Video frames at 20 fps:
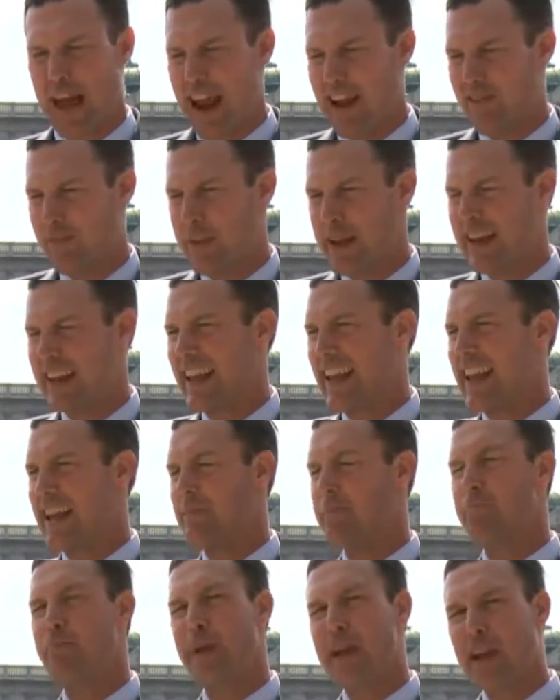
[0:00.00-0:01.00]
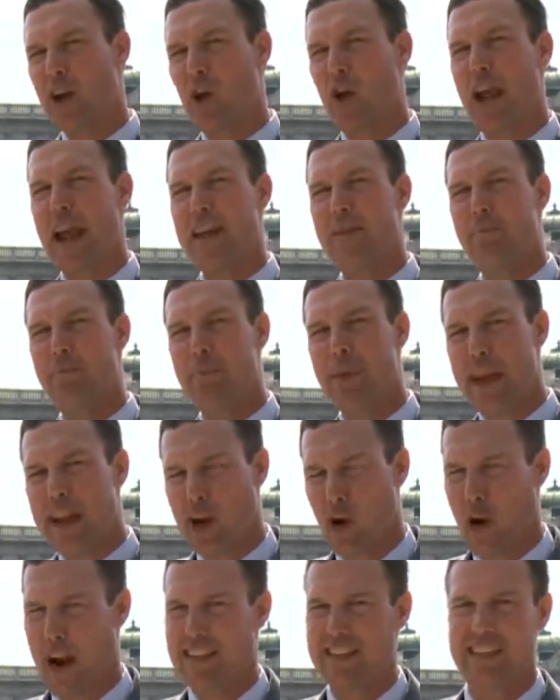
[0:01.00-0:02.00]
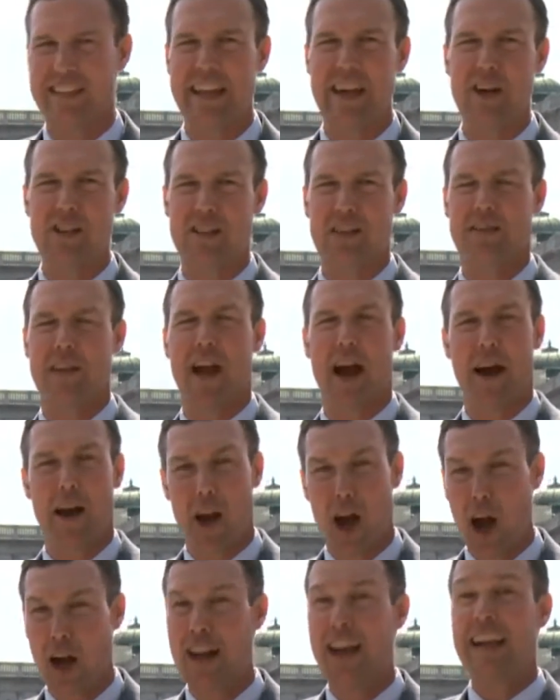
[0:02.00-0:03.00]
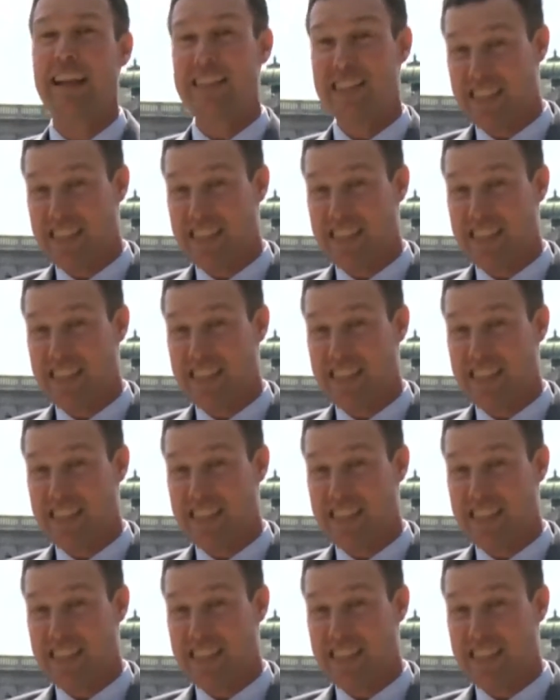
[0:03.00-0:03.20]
that have been getting bigger and bigger as the years have gone on,